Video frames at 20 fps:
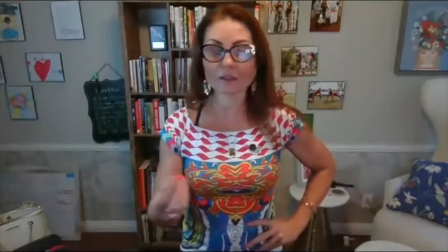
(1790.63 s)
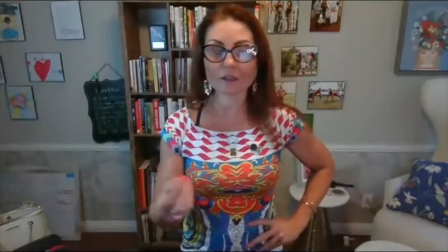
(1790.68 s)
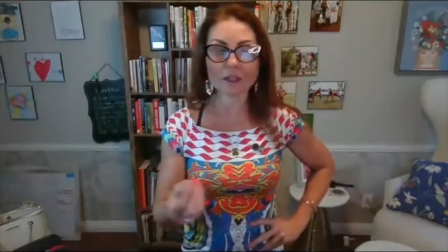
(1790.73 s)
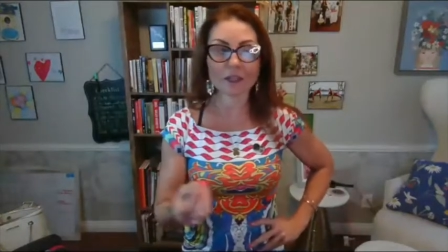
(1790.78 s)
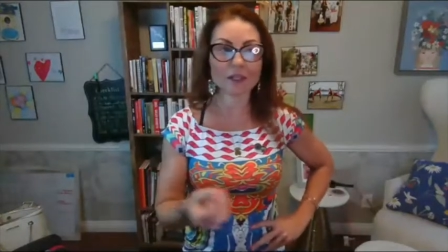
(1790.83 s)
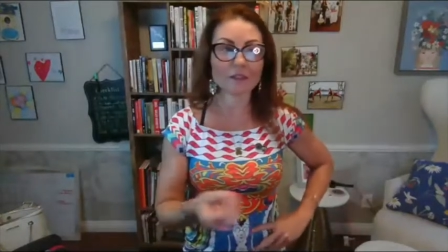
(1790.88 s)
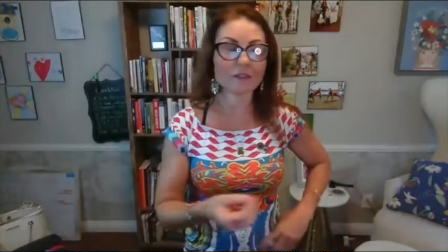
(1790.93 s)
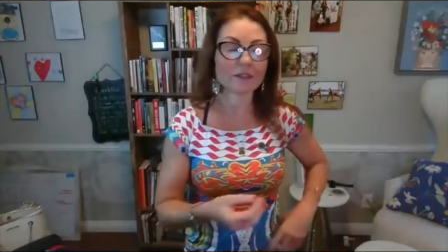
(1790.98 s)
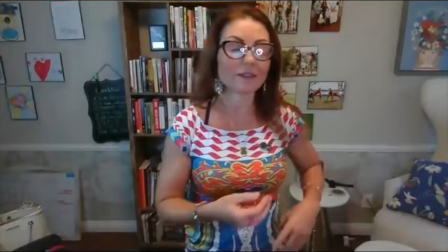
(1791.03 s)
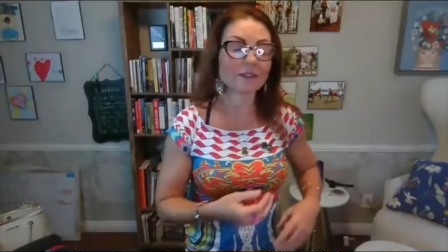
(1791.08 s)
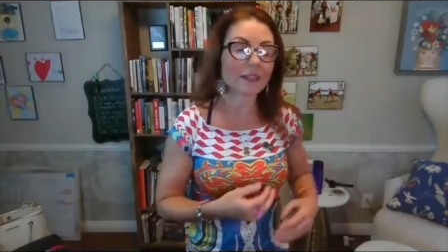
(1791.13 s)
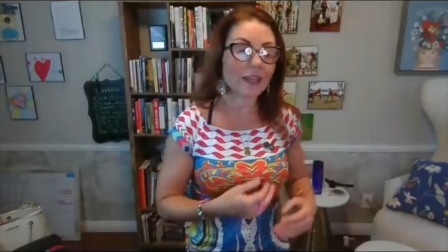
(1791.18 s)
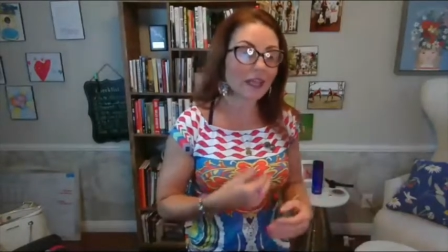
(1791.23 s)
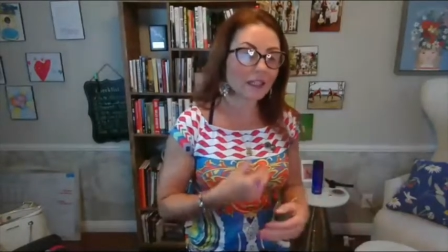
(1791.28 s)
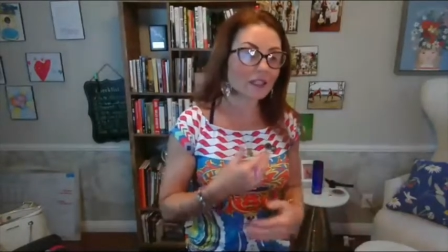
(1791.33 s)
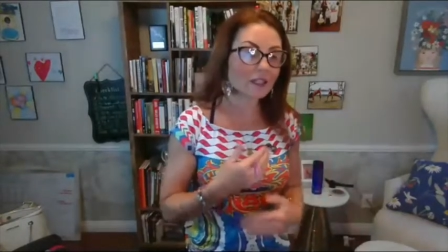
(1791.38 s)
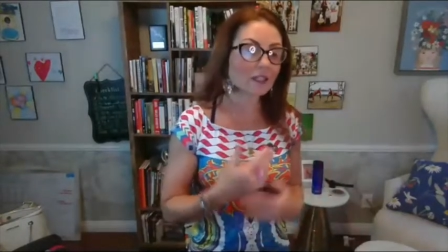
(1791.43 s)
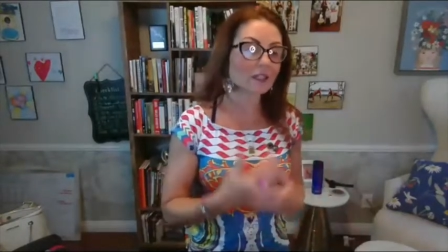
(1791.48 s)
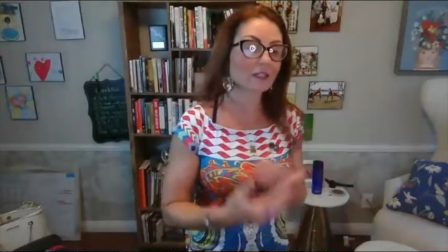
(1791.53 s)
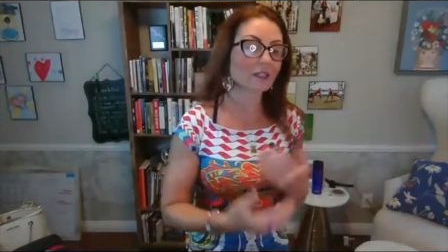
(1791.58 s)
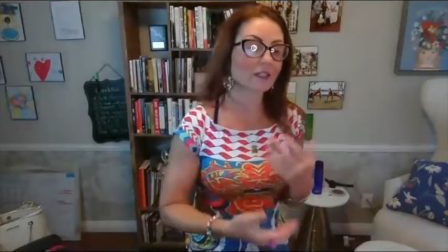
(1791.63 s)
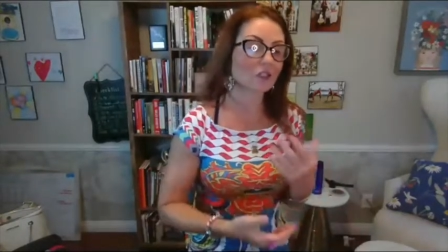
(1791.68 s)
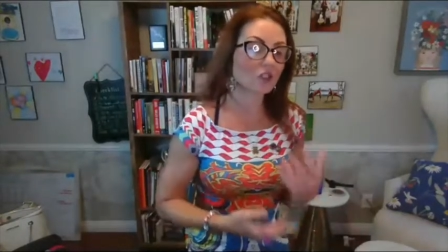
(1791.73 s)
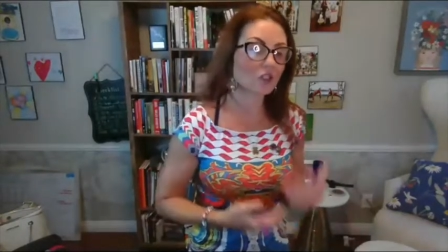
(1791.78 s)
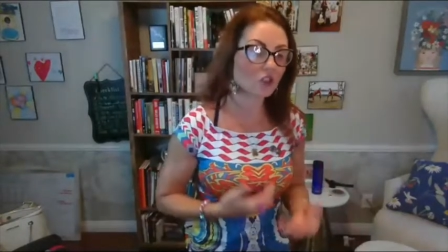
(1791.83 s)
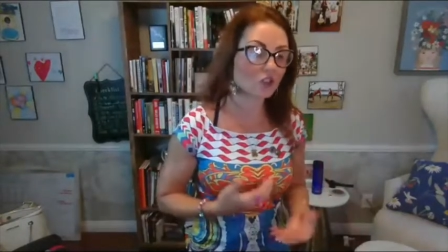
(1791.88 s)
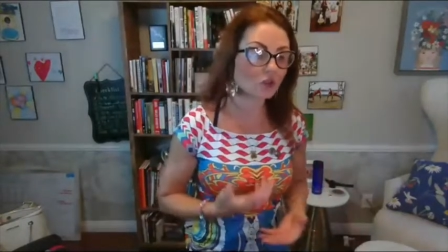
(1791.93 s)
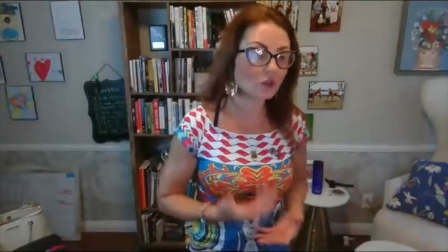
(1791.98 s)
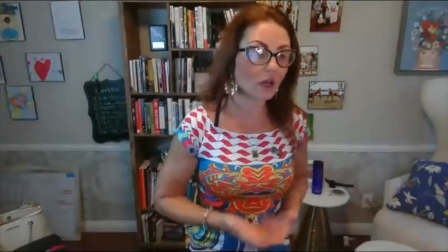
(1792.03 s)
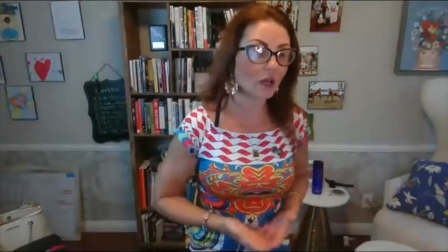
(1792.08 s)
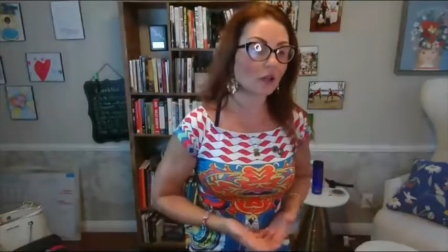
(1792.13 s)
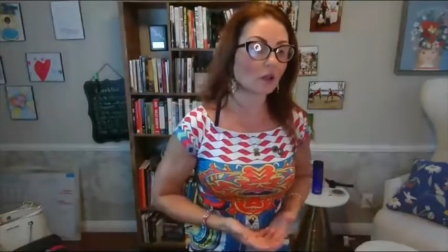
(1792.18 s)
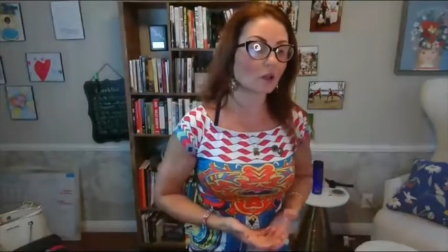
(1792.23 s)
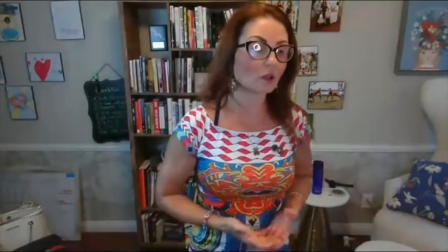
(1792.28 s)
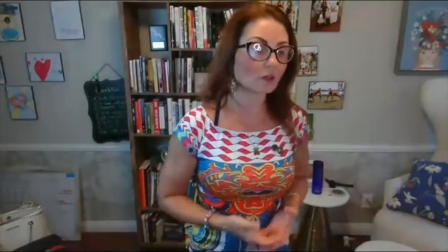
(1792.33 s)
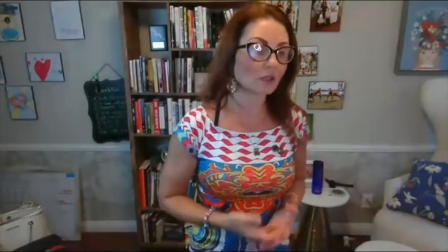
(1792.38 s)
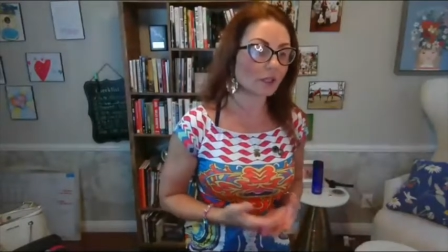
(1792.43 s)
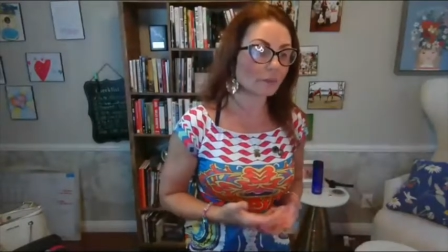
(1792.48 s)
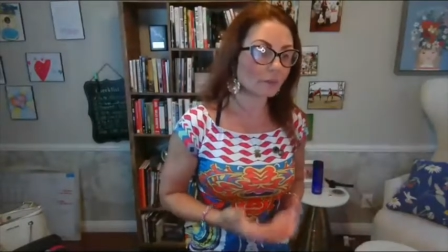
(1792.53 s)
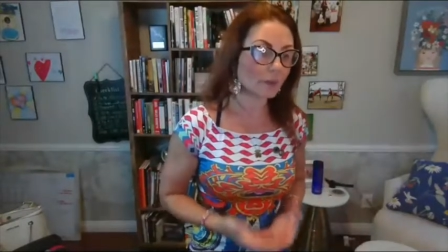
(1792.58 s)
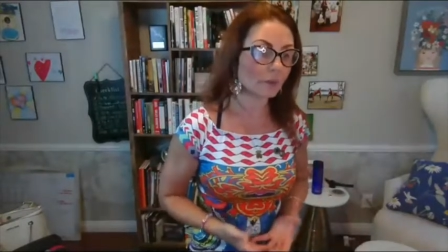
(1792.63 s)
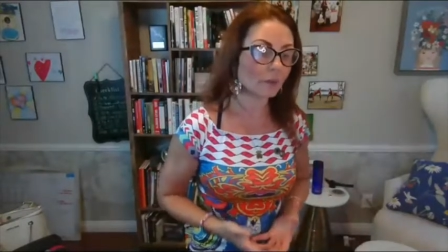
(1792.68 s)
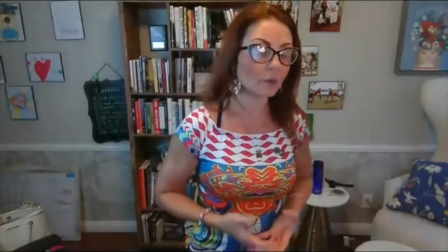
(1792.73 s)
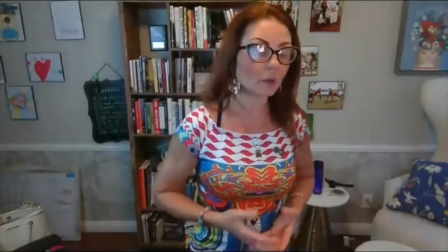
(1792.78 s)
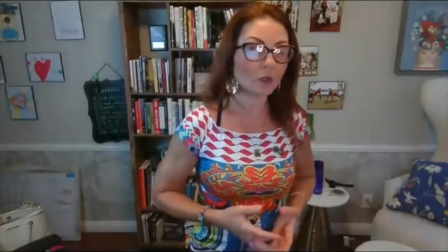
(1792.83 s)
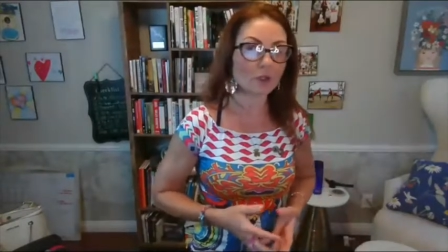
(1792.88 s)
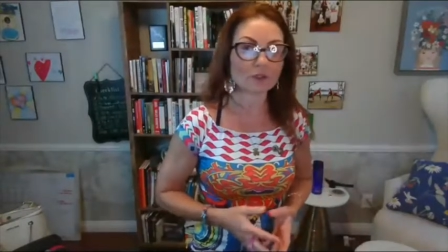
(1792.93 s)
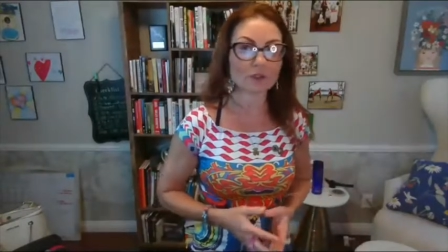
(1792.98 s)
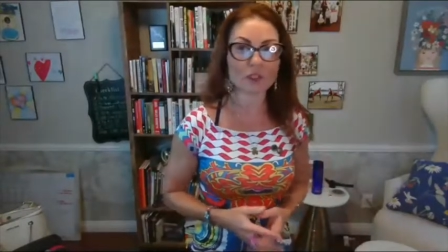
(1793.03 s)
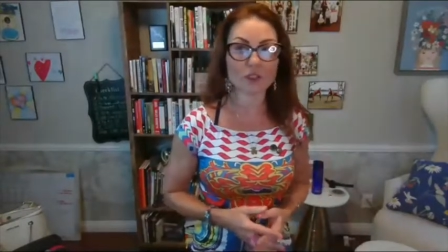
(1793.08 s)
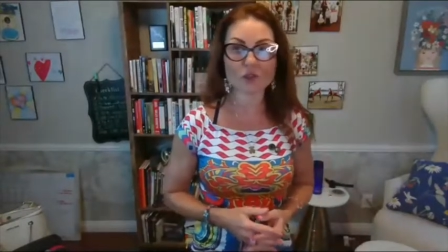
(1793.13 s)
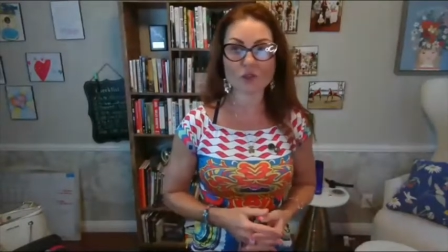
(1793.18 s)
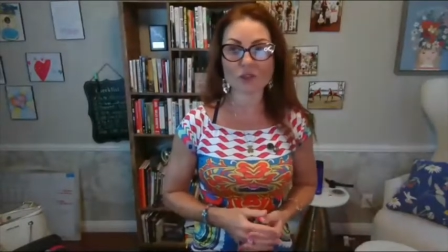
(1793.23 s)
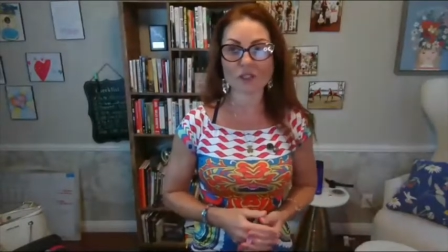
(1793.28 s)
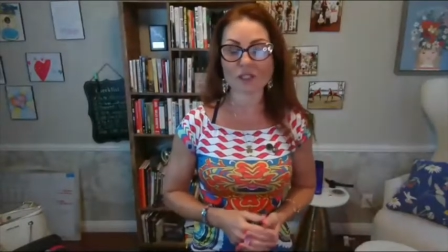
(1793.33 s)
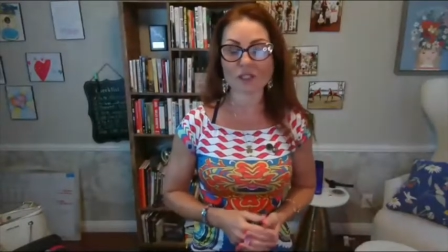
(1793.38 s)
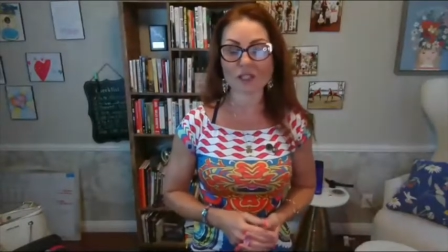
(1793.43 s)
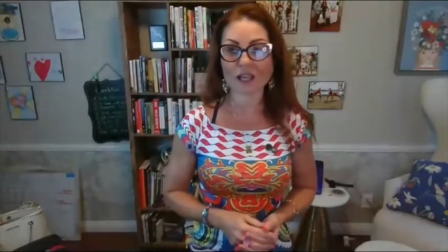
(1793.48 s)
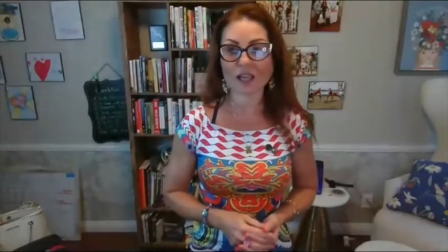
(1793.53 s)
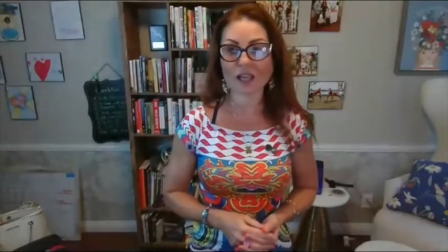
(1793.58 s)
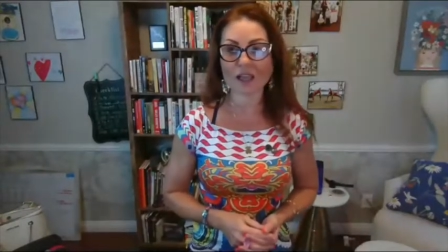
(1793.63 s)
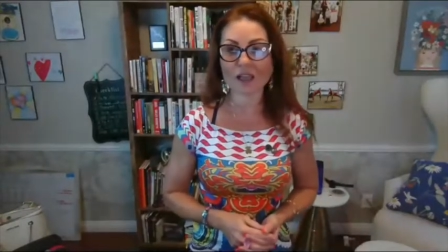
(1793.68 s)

And that's the struggle that people seeing